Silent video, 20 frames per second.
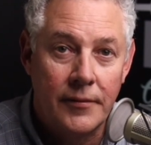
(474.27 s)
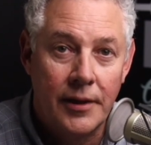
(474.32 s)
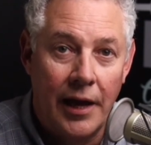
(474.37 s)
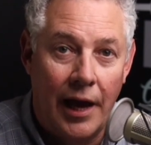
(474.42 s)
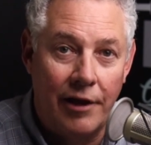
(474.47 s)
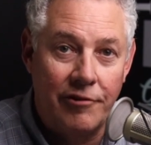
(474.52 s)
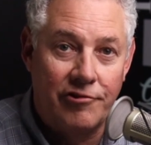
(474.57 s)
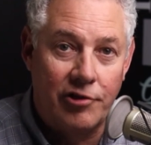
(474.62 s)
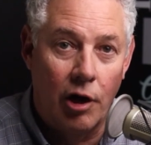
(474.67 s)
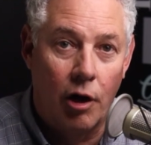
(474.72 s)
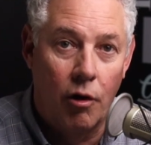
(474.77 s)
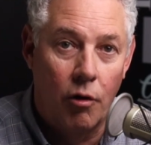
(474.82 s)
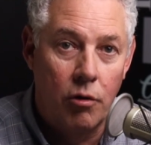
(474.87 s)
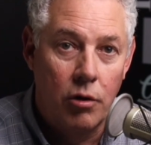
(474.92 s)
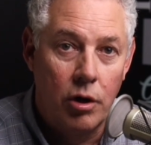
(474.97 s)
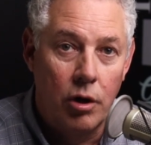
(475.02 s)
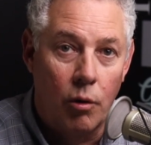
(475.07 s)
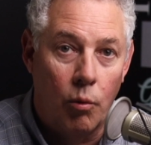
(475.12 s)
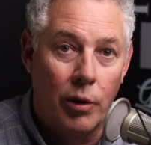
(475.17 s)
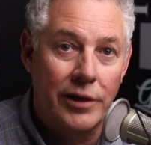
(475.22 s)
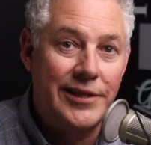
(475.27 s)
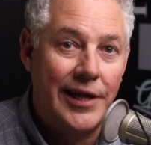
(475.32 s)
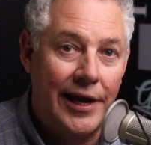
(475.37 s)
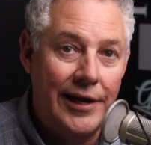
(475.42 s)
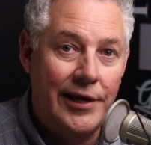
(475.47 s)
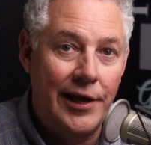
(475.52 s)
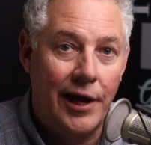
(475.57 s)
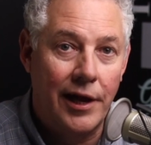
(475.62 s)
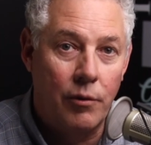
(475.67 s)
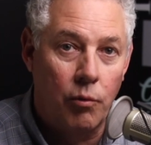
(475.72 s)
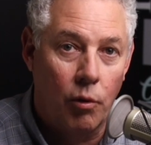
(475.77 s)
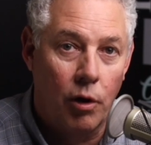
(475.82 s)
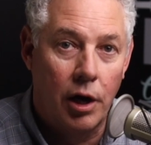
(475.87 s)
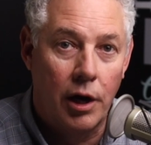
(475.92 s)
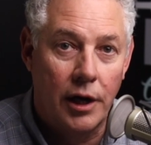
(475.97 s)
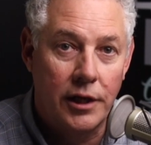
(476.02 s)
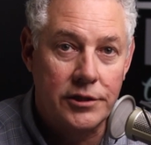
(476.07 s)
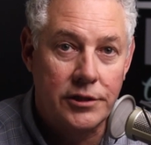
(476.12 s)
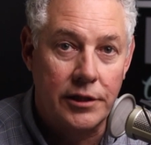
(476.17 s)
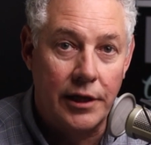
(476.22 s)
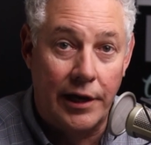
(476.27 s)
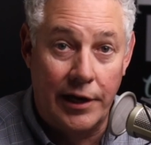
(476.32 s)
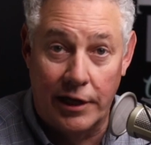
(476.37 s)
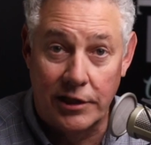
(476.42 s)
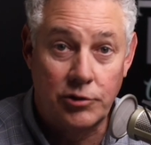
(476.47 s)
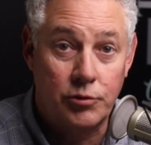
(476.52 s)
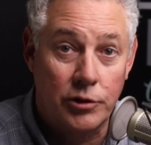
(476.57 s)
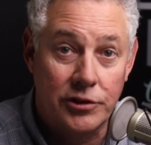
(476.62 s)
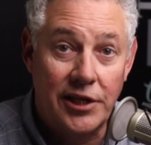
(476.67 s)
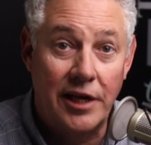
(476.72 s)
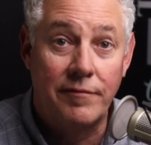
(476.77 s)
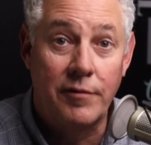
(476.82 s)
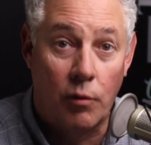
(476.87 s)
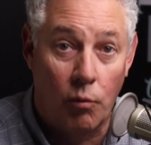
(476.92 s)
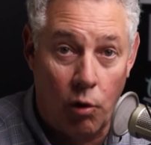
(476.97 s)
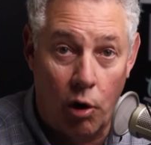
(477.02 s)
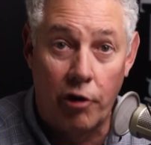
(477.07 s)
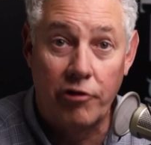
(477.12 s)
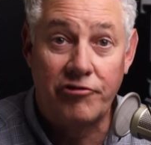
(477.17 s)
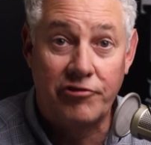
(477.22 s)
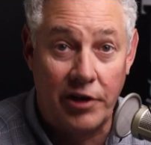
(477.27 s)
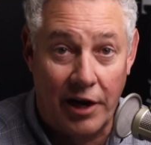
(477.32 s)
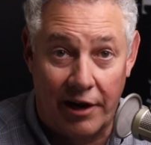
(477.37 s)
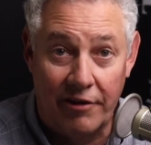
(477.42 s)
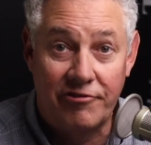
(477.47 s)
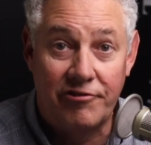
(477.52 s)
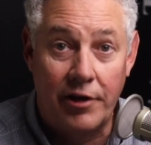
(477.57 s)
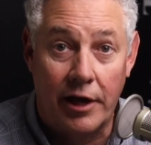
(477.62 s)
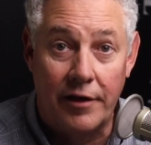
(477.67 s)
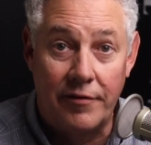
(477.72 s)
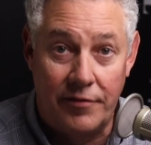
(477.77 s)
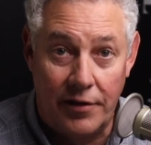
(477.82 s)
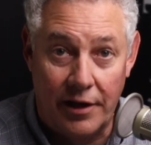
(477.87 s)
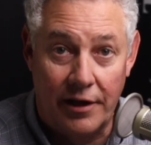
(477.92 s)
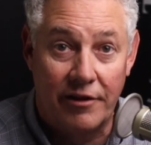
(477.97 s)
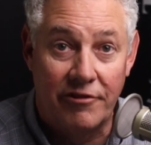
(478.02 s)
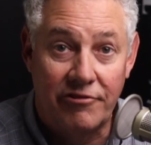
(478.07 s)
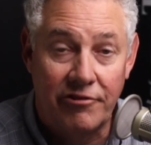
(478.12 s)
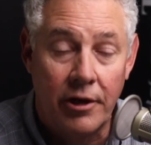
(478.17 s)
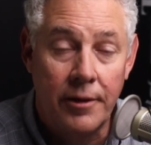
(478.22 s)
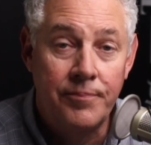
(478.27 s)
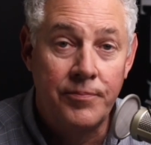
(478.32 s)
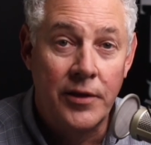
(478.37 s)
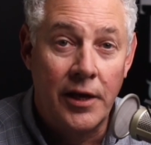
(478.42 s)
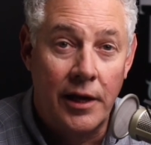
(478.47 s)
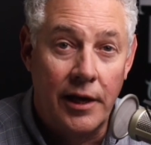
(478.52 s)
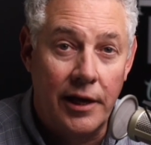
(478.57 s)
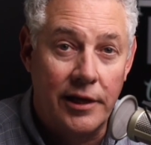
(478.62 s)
And so what they did was, and this was even worse than I said this,